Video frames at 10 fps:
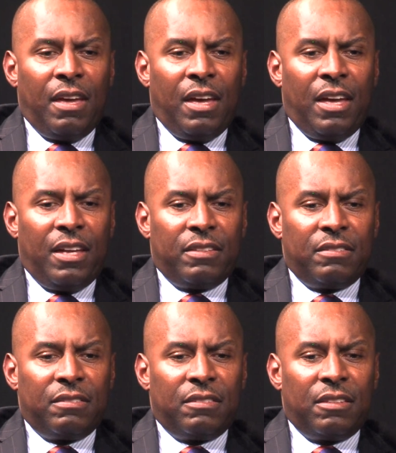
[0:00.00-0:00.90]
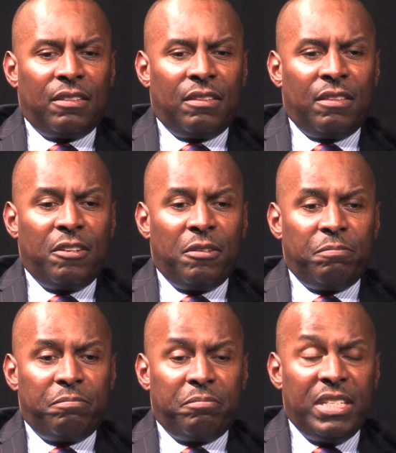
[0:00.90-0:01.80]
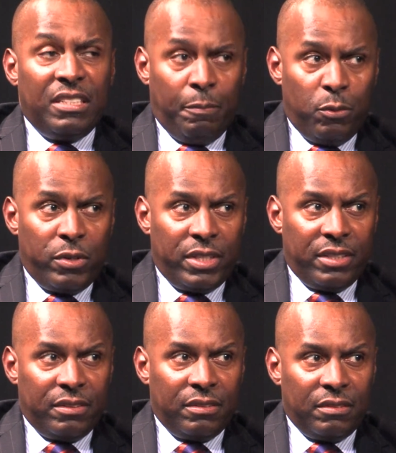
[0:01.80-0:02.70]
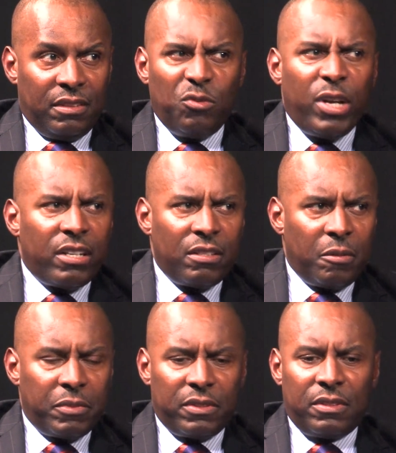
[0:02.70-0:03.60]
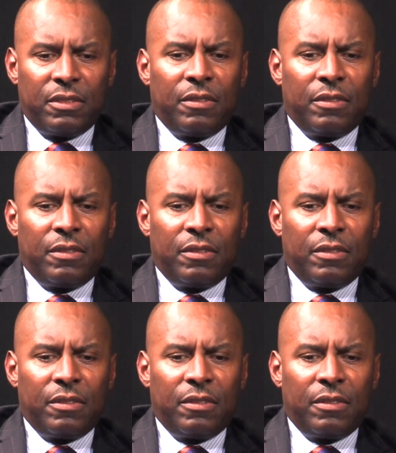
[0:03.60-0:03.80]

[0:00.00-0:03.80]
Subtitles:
and they're being deported in record numbers.